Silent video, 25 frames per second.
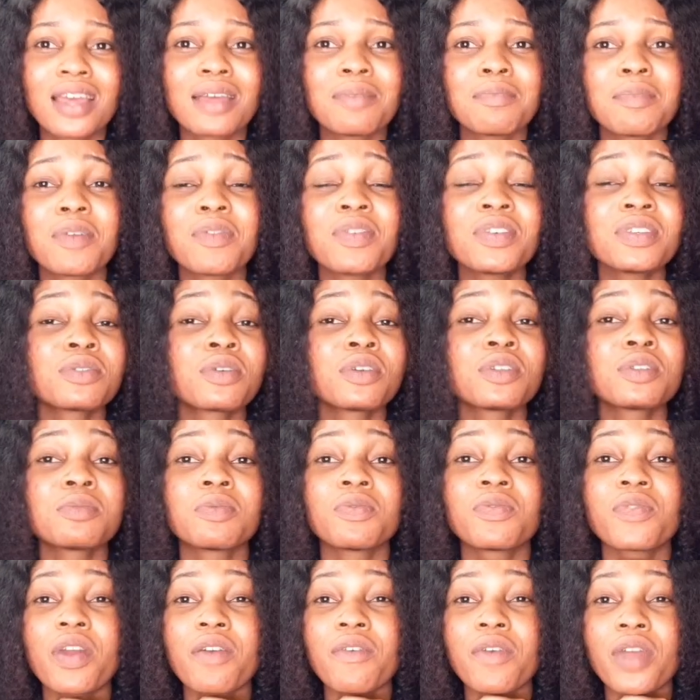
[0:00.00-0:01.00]
My face is going to
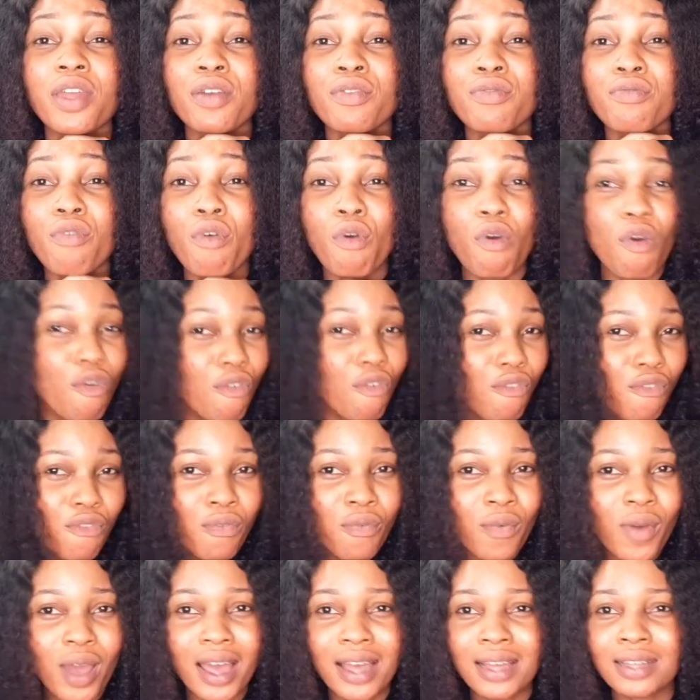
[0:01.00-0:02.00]
be very, very rough
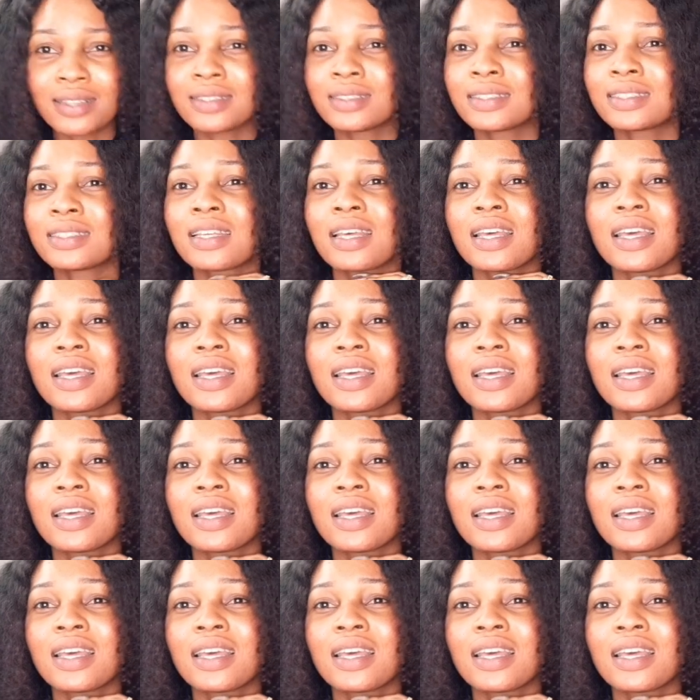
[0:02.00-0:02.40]
and